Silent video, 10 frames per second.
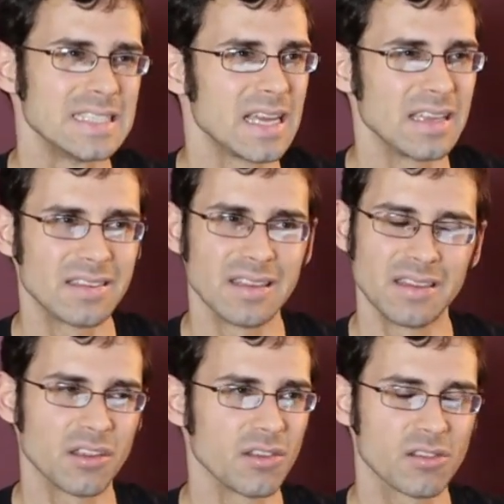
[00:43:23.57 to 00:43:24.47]

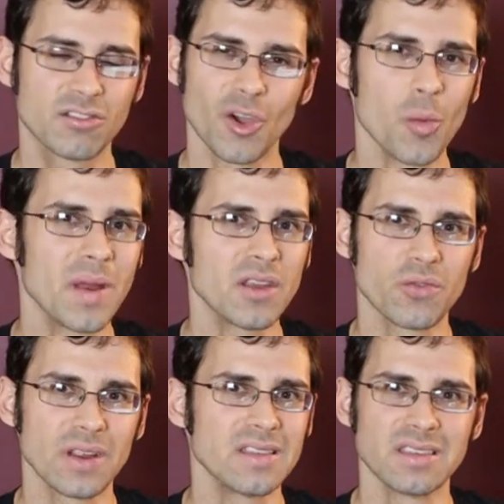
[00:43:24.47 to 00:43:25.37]
it's like so many
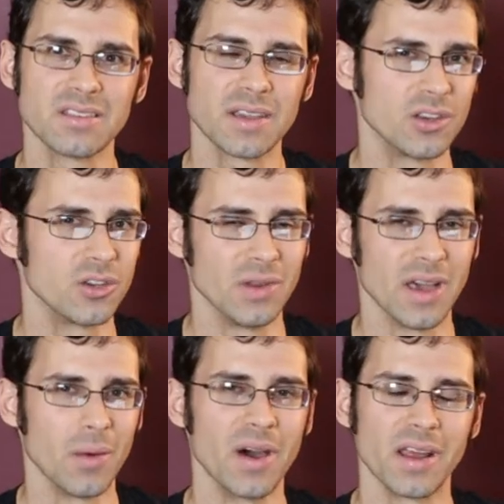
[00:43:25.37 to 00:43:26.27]
reasons that you do
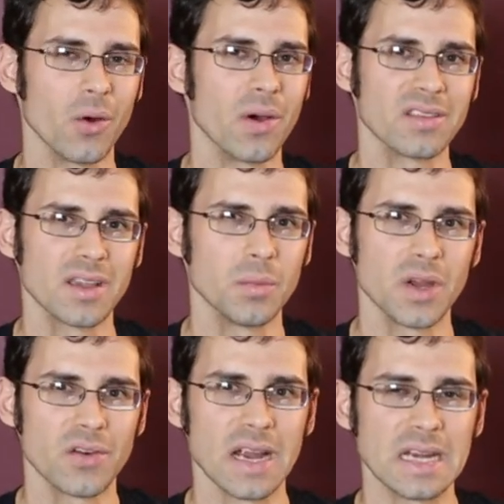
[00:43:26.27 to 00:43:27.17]
not want to go on a
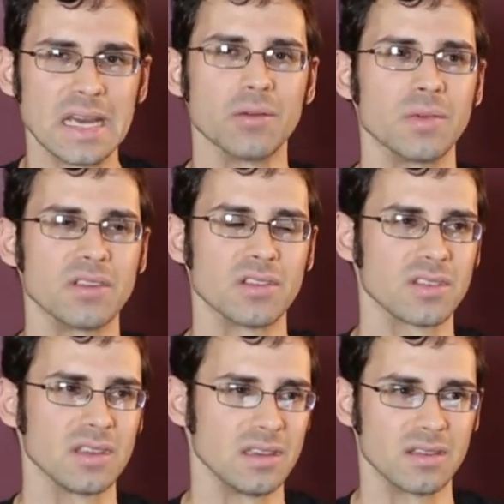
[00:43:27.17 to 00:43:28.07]
subway right now. It
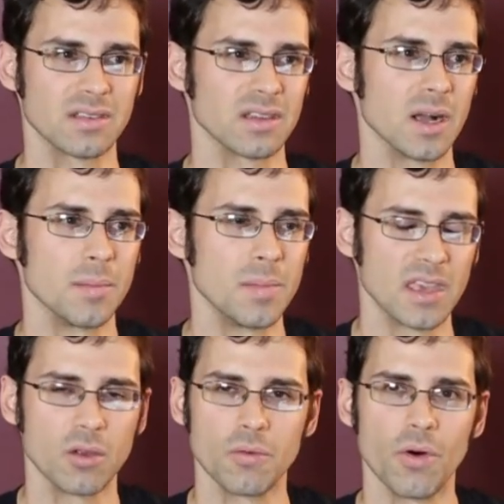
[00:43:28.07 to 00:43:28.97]
just is
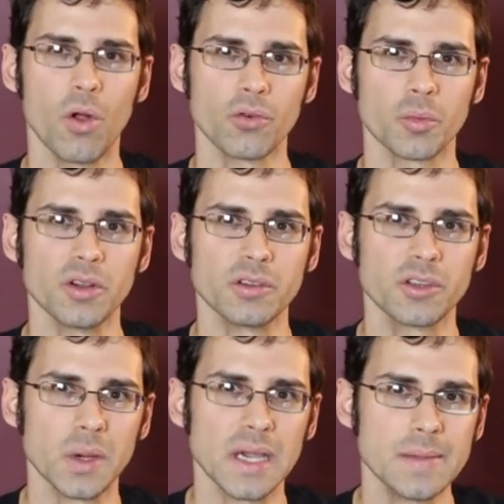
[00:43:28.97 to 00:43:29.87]
making you vulnerable
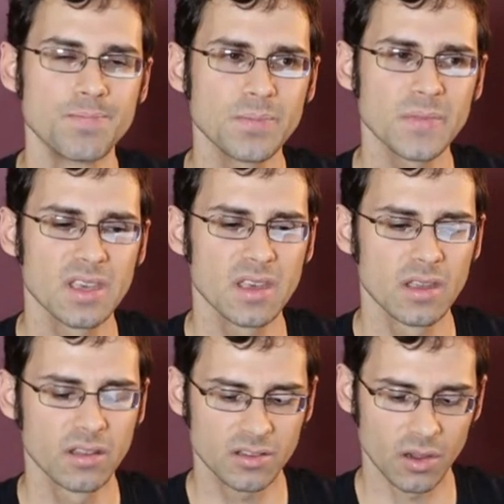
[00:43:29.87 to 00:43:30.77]
to it.
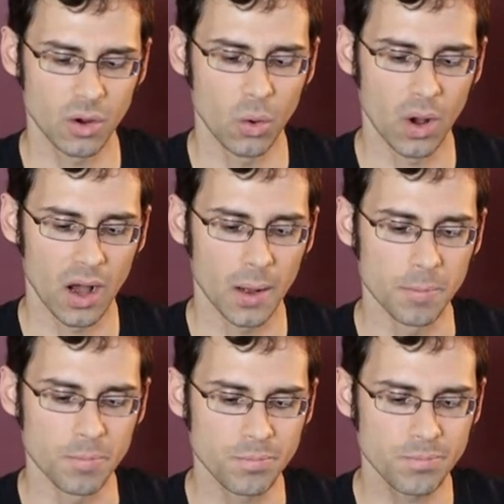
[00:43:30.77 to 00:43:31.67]

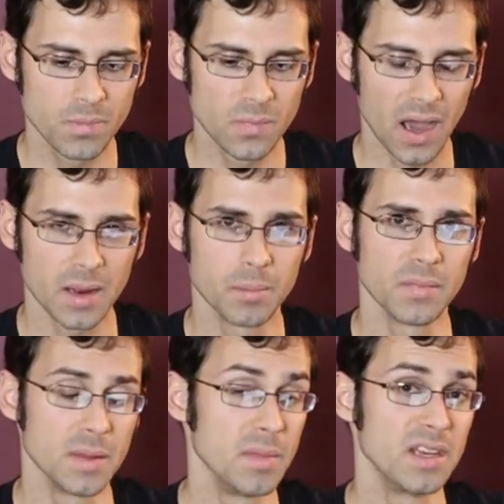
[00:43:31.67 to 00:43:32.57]
So
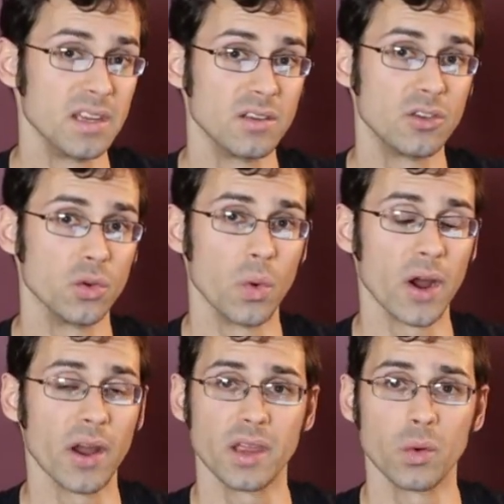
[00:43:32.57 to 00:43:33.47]
I'm limited to
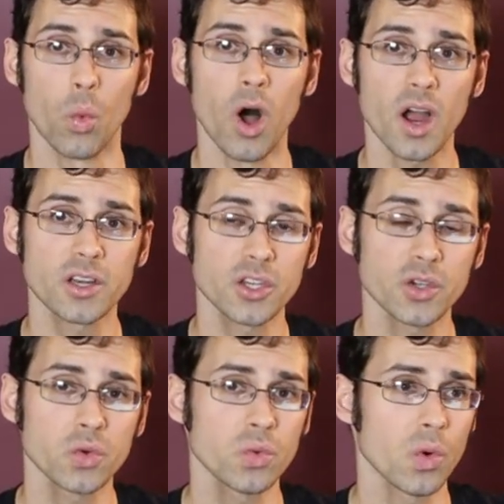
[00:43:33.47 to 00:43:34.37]
where I can walk
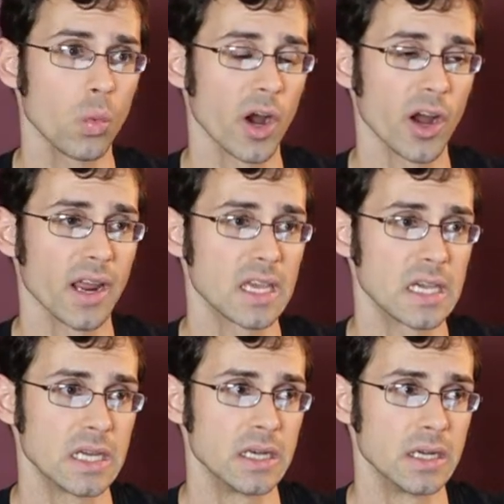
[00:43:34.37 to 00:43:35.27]
to, where I
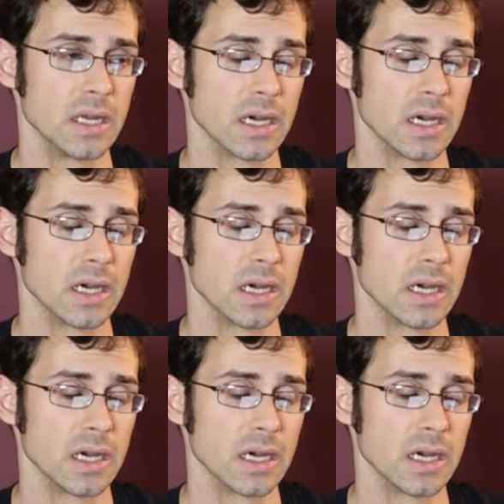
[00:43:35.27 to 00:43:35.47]
can